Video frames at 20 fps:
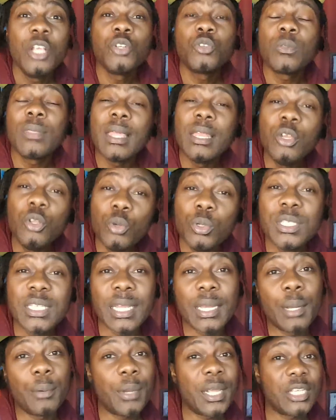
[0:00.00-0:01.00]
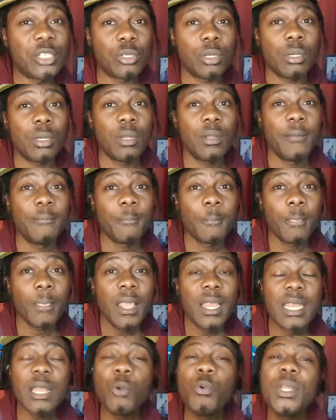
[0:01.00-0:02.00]
to the new generation.
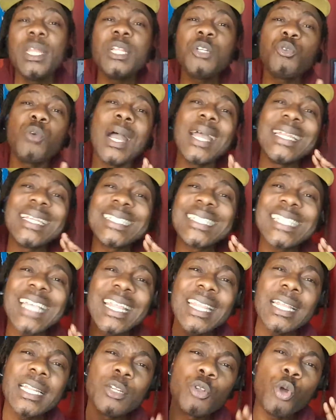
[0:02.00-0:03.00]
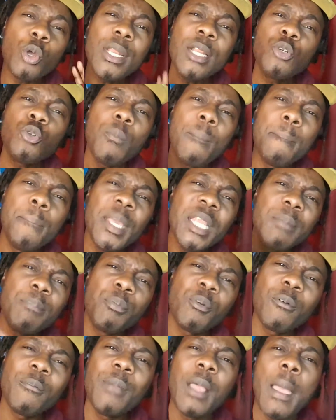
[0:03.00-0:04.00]
Now, we need to understand that in order to beat
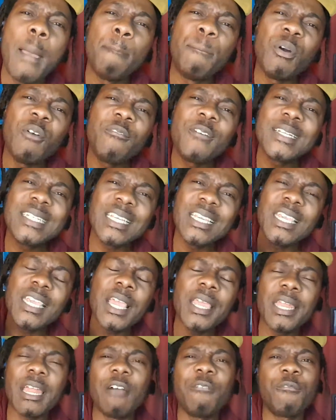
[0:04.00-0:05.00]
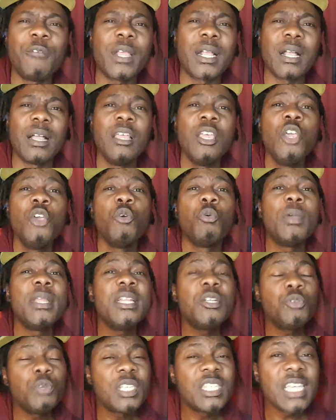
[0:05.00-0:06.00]
poverty here in Africa, we
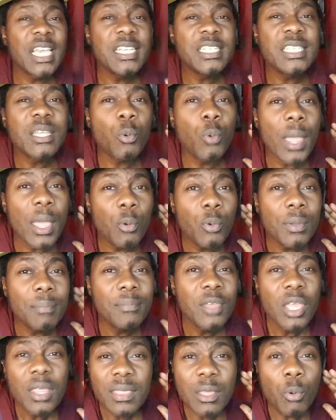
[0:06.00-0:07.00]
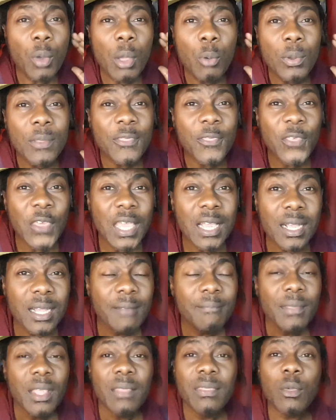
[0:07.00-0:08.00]
need to change the way we think,
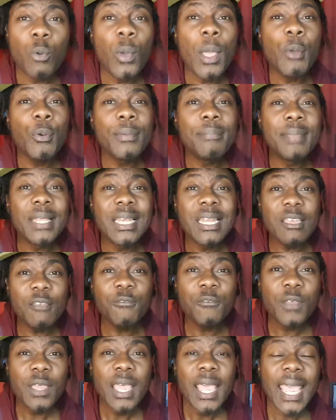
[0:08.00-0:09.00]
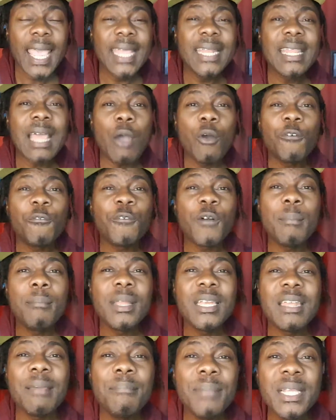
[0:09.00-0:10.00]
the way we believe, and our
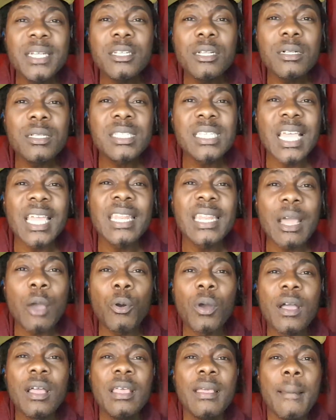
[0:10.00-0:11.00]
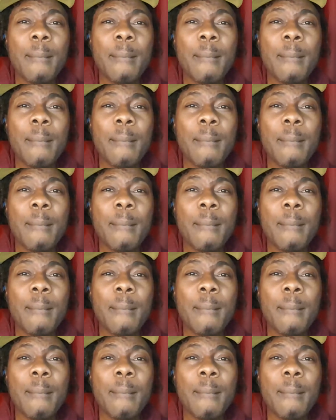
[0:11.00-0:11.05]
fundamentals and our.